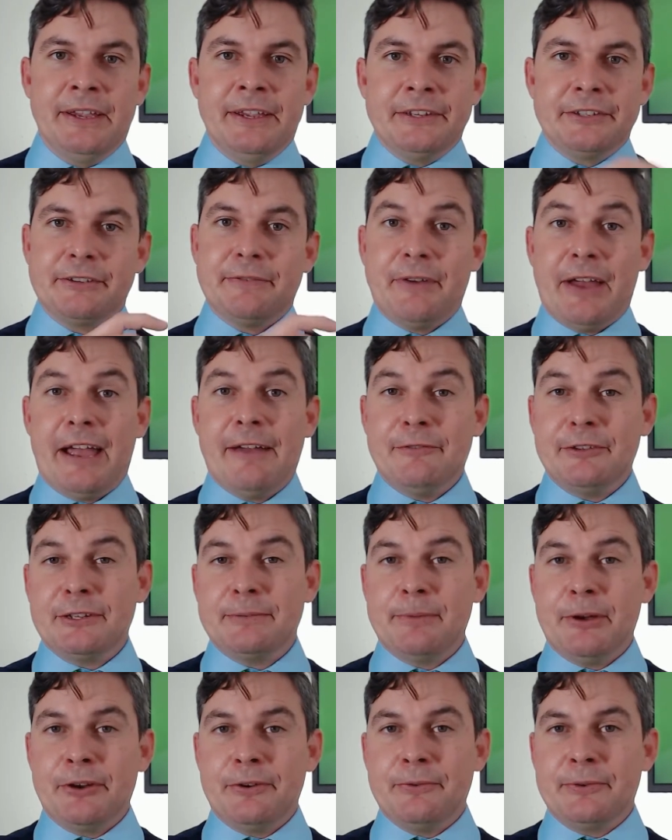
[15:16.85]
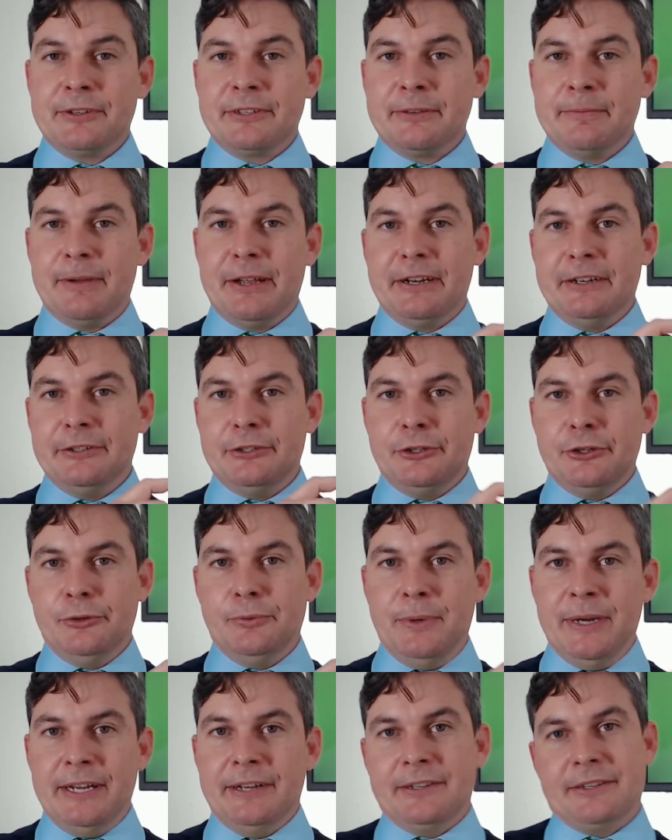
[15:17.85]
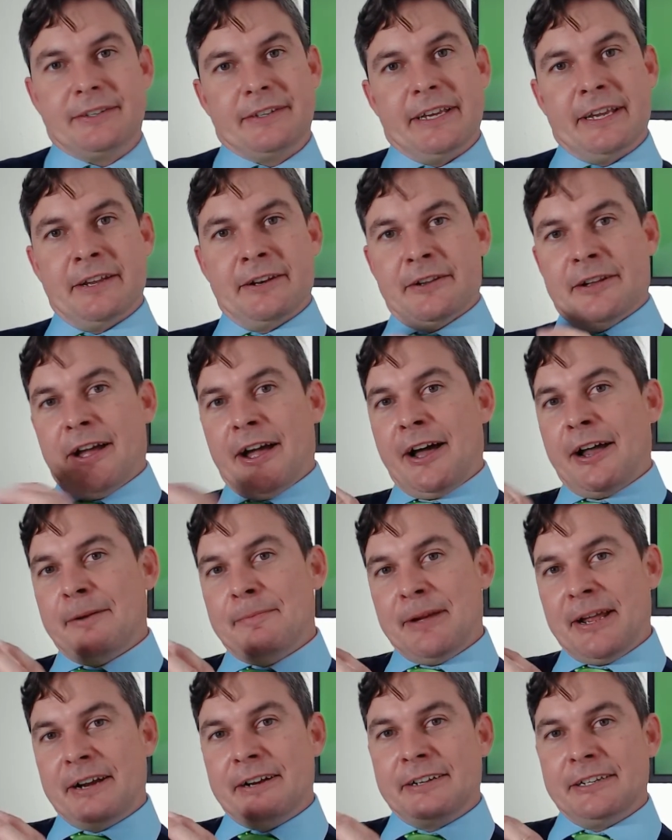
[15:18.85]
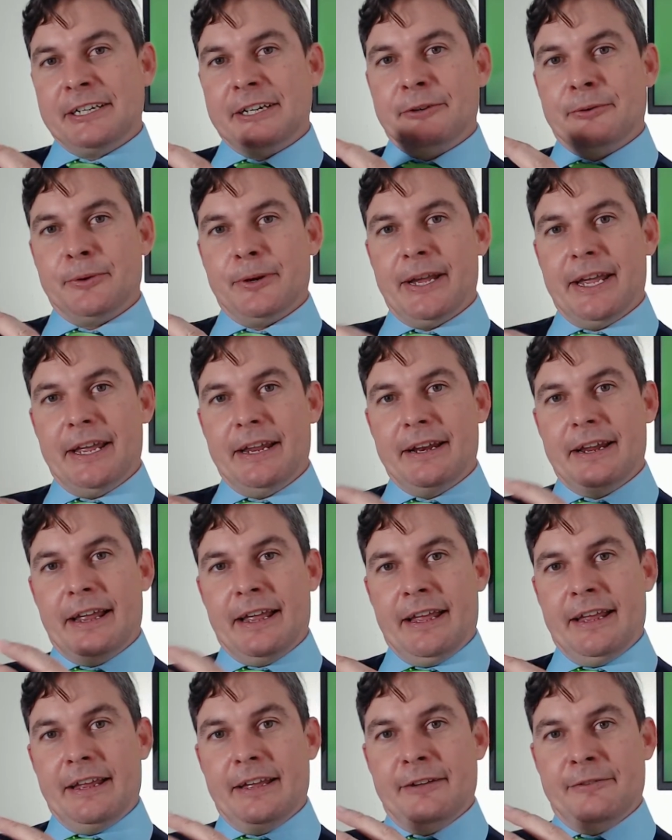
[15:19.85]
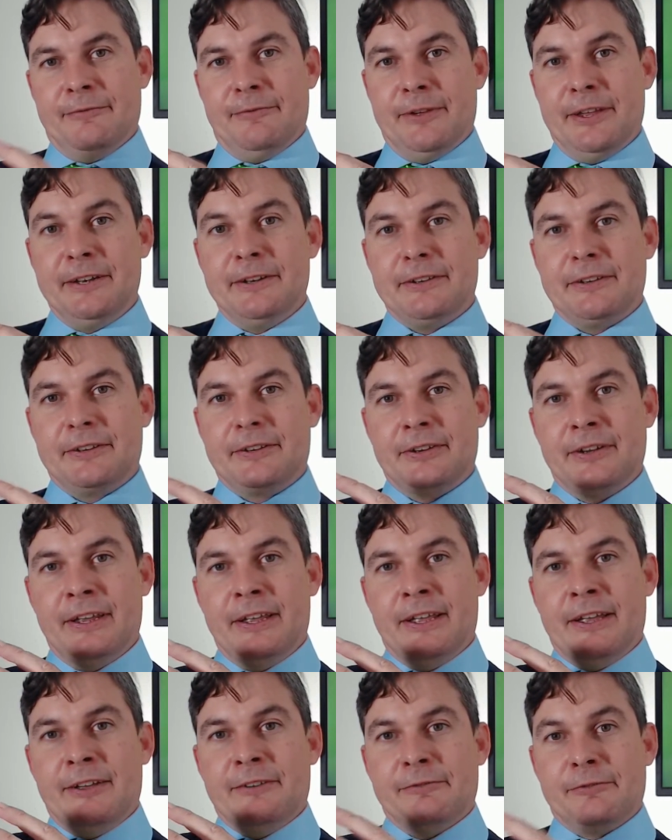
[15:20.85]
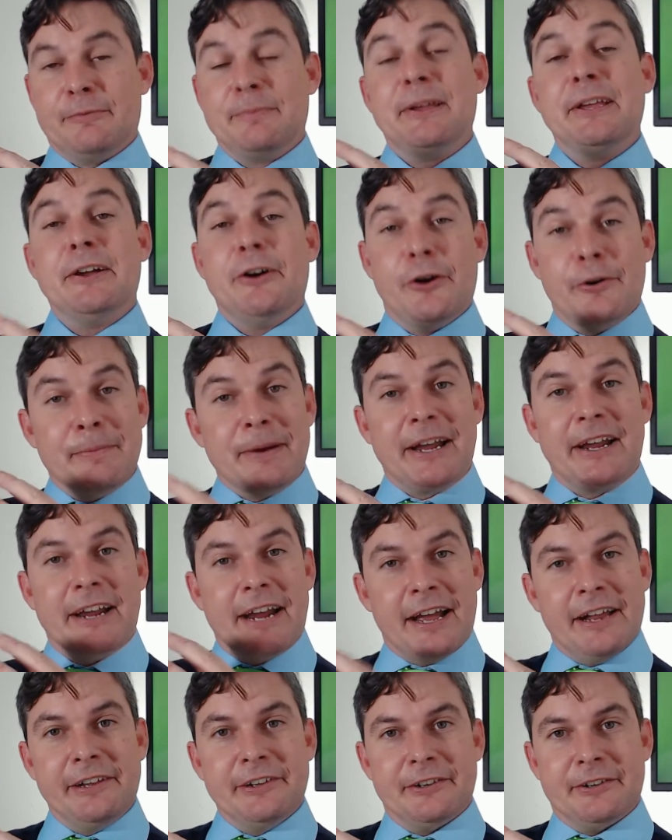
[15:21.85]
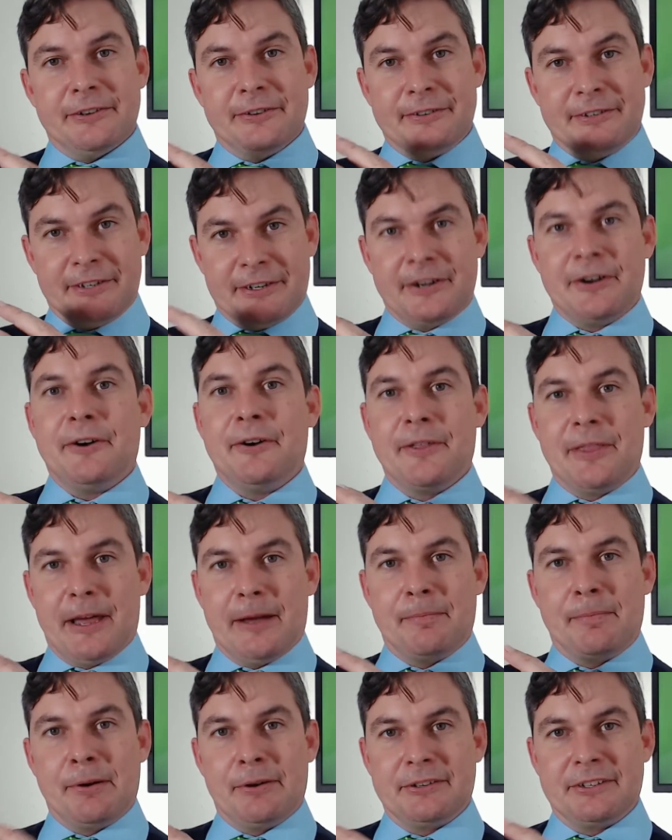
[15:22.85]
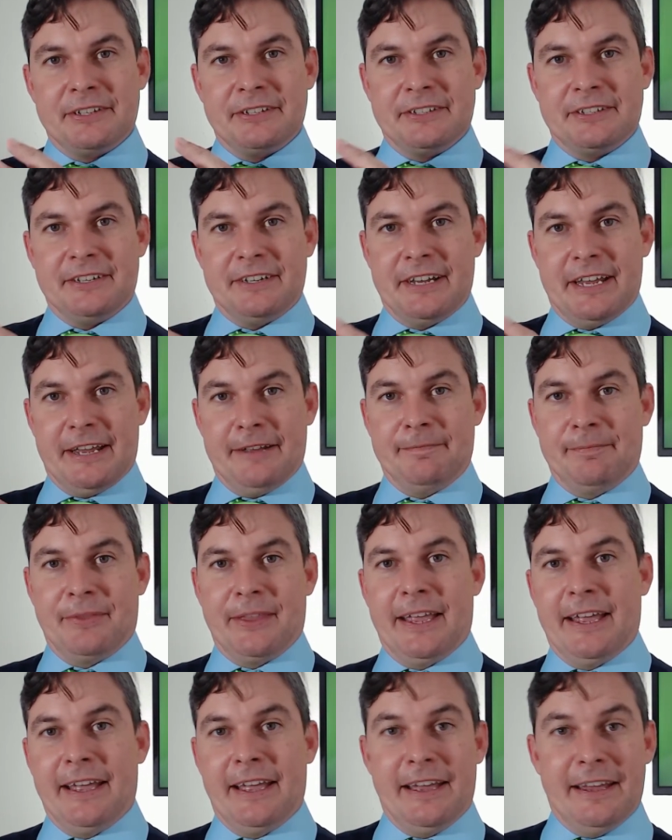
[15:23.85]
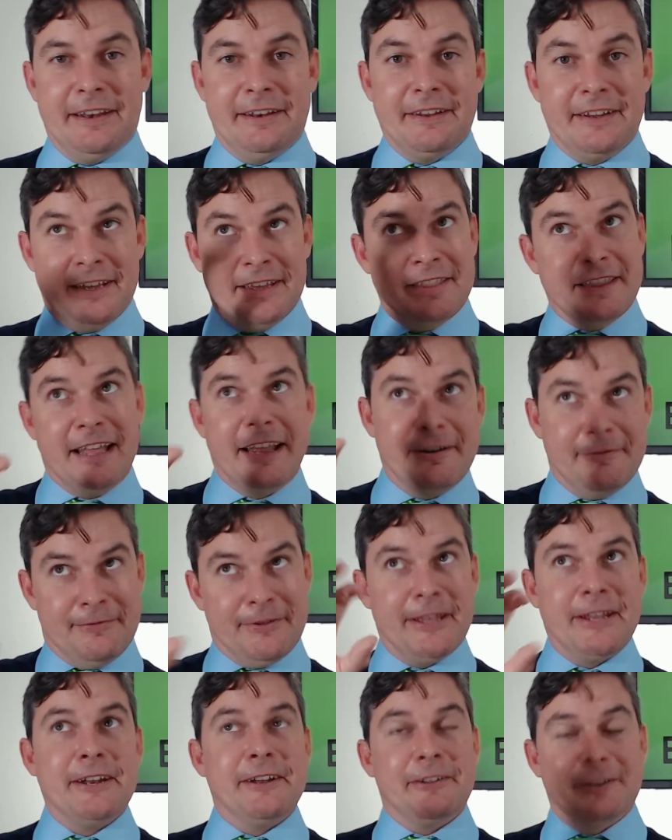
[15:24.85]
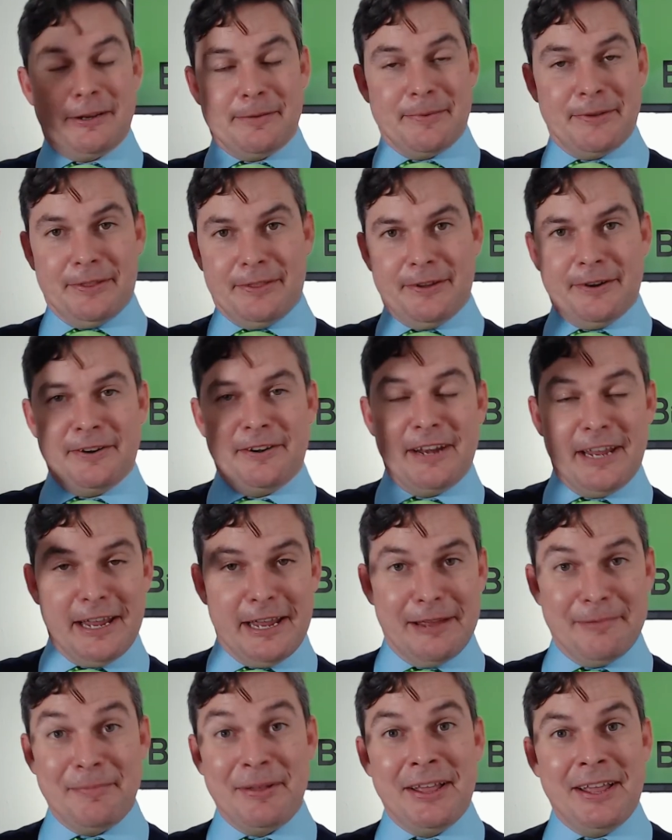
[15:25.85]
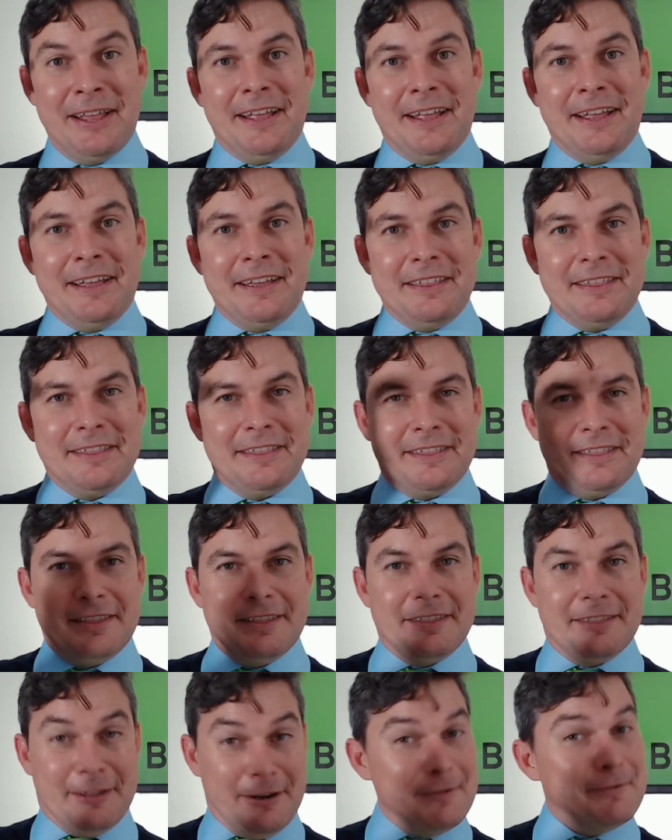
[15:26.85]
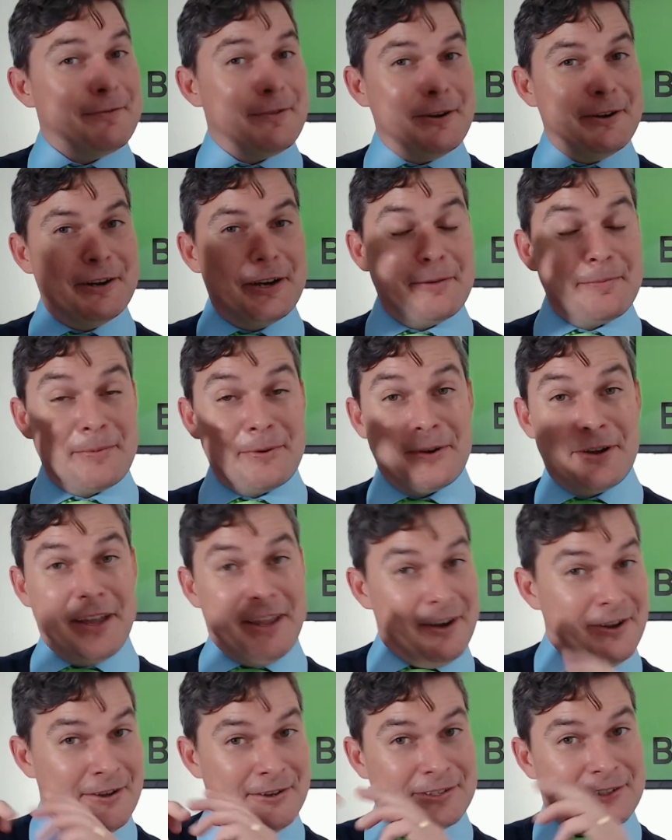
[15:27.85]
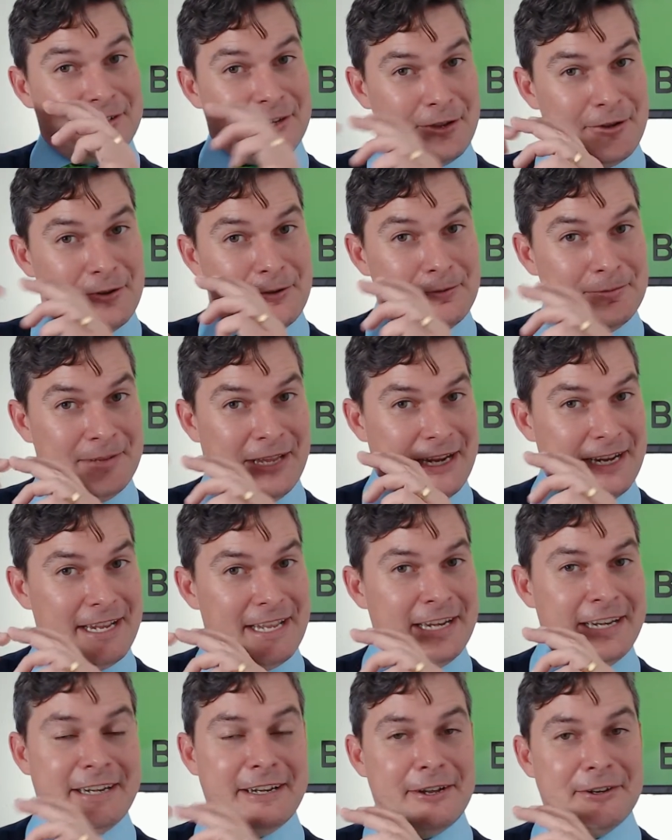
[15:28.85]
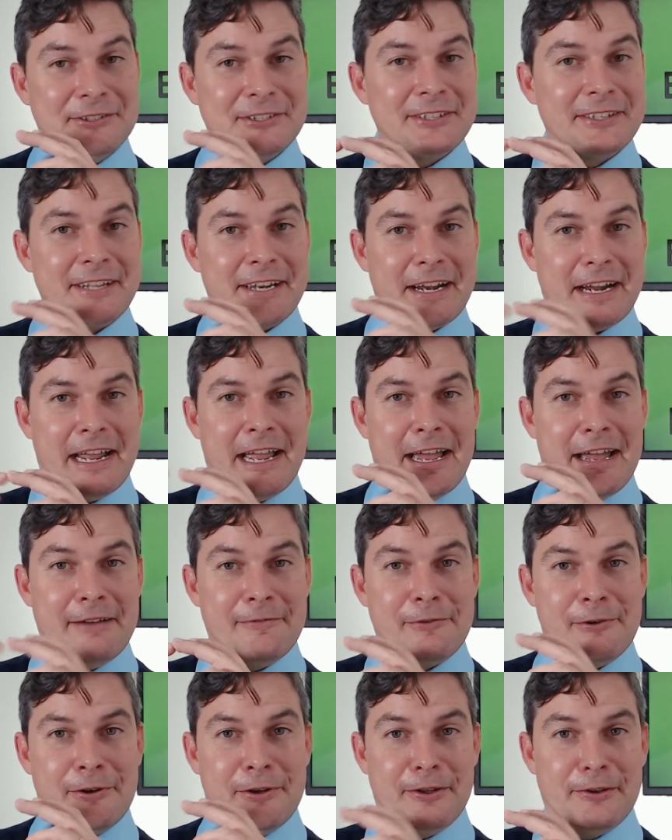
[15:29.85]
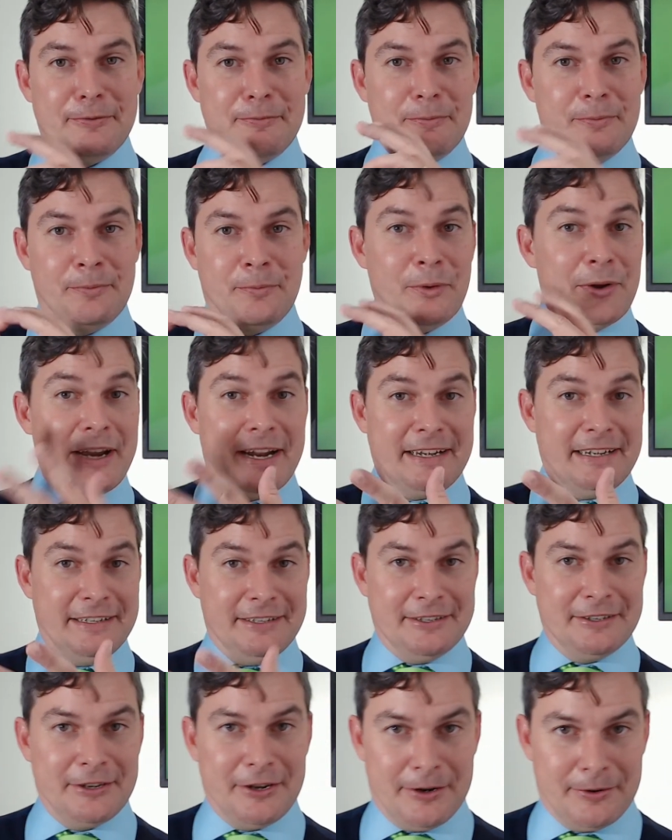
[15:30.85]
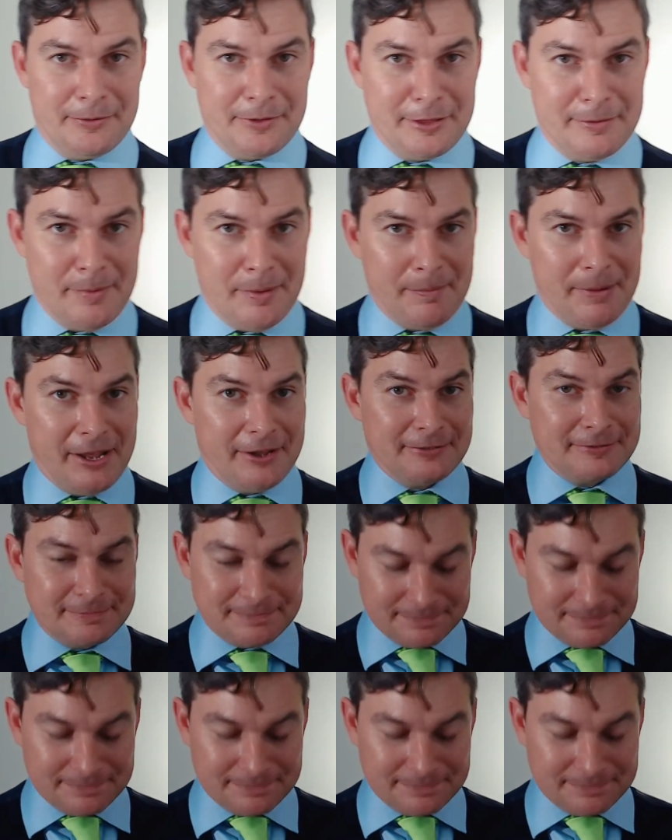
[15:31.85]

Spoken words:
So if I haven't spoken with somebody in 2 weeks, it'll automatically create a event for me on my calendar to call that person today. And in that event, it'll give me their name, their phone number, and also like any notes that I have on what I need to talk with them about.